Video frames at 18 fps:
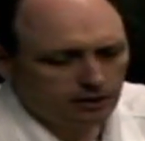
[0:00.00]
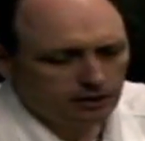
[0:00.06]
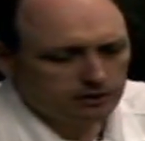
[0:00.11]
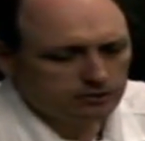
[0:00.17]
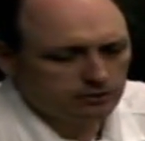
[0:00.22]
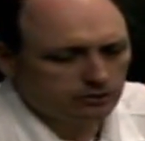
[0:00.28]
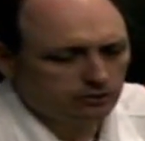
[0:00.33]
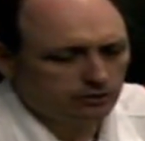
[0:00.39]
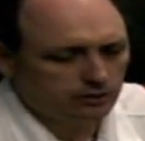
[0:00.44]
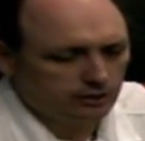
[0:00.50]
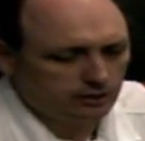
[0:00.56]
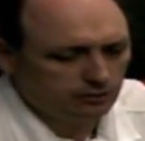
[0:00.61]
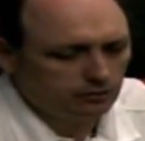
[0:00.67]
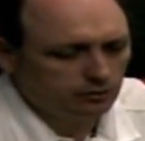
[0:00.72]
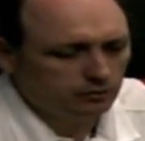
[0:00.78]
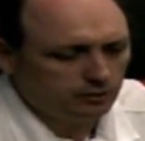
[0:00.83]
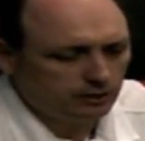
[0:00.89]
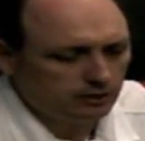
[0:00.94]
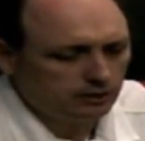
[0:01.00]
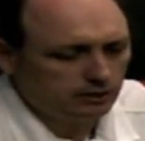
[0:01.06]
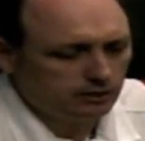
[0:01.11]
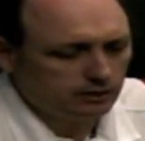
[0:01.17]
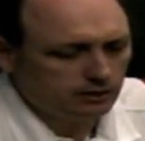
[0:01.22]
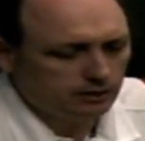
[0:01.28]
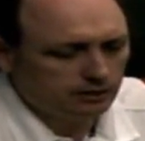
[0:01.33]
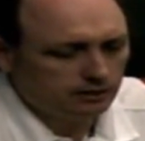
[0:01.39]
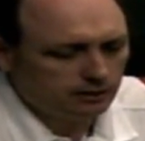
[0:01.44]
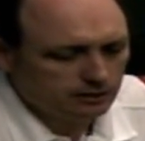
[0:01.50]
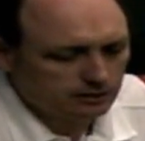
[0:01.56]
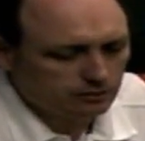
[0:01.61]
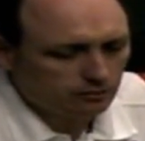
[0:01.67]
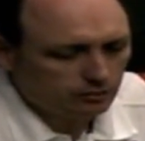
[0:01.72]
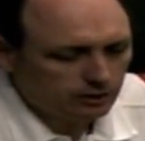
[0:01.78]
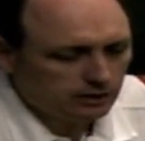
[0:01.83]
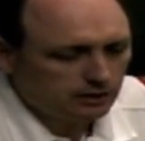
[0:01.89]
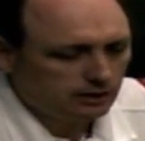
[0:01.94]
So it will be this
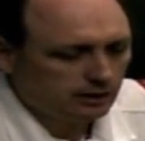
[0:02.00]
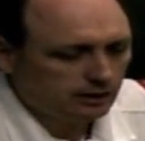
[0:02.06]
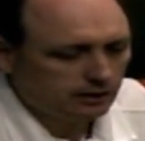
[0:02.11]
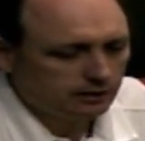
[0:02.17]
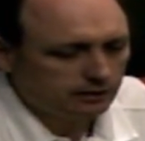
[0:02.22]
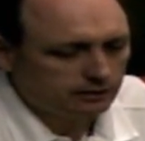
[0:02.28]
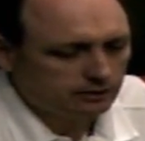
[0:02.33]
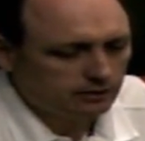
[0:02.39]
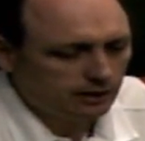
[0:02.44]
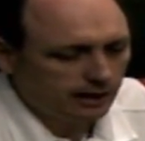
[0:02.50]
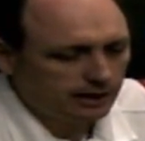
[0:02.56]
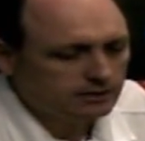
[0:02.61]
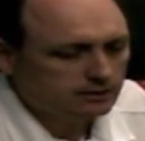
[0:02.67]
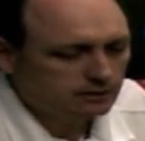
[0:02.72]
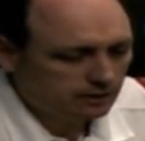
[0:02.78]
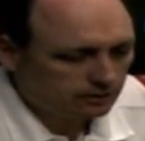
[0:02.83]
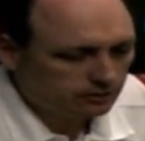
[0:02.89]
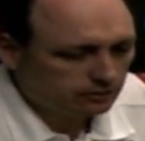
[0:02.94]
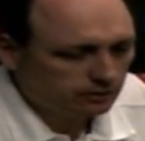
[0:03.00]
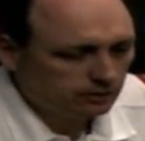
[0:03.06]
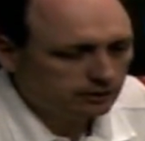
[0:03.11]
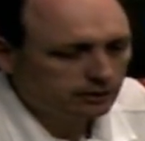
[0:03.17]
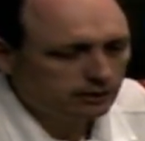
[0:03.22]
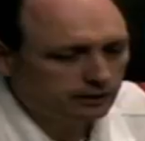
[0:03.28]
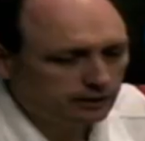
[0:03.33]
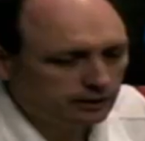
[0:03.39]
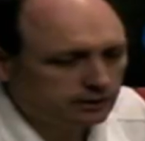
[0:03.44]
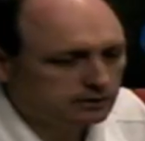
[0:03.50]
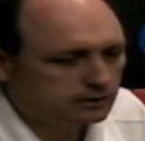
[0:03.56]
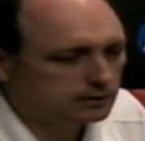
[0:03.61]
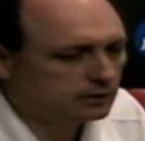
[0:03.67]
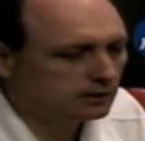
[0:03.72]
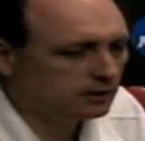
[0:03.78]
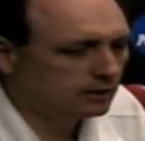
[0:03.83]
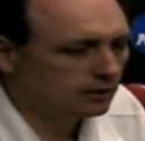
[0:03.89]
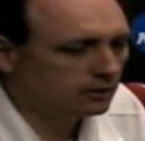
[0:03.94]
weekend at Central, and then yes,
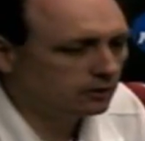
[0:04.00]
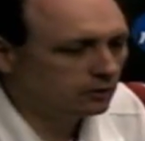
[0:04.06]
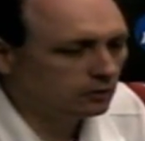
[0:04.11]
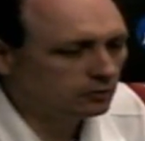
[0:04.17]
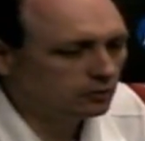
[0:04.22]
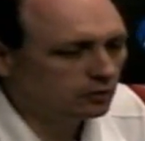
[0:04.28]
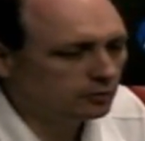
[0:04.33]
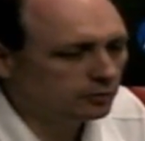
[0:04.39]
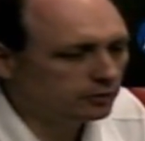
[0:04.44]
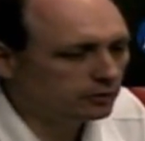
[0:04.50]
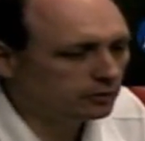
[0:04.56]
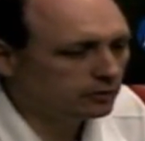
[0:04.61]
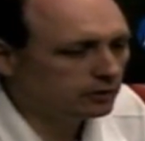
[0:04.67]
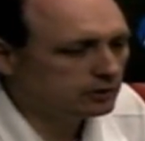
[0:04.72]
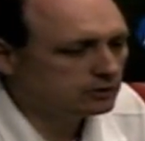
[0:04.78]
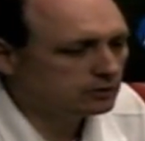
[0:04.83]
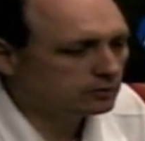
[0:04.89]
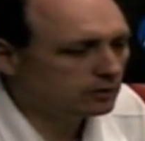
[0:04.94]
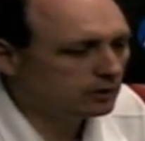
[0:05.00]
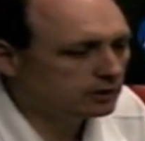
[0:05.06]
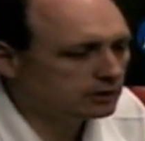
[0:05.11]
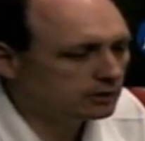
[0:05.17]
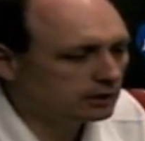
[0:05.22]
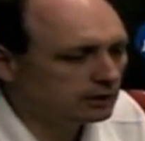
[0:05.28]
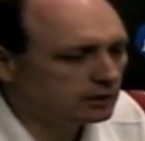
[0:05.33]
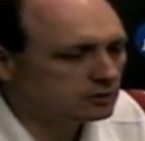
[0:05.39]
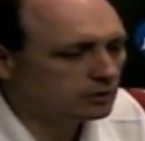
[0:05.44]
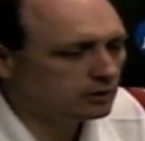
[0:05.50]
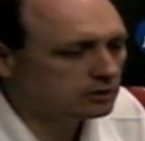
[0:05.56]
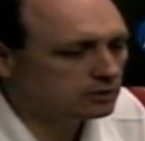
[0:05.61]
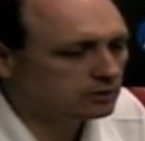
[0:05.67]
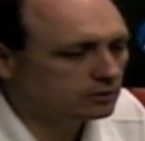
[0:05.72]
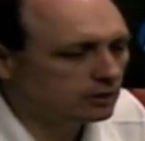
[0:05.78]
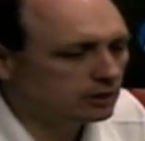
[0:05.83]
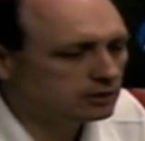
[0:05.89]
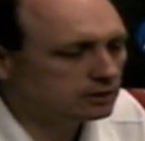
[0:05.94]
our home opener against
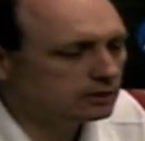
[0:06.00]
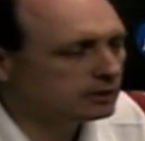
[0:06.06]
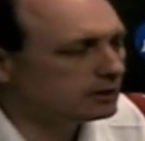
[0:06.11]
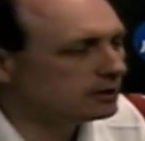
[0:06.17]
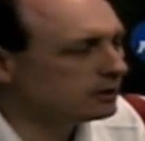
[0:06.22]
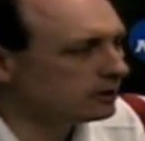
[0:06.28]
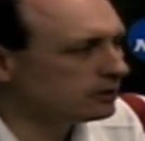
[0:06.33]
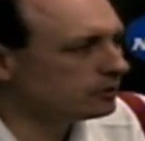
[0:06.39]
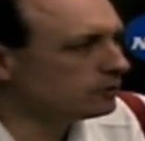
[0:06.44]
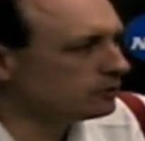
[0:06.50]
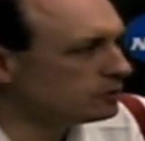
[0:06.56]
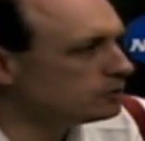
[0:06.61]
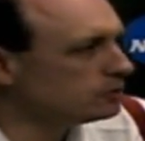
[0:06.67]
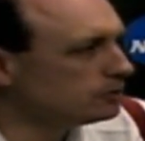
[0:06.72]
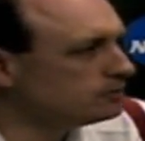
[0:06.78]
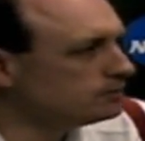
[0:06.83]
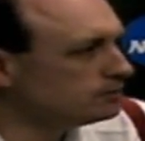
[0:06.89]
Western Washington are crucial.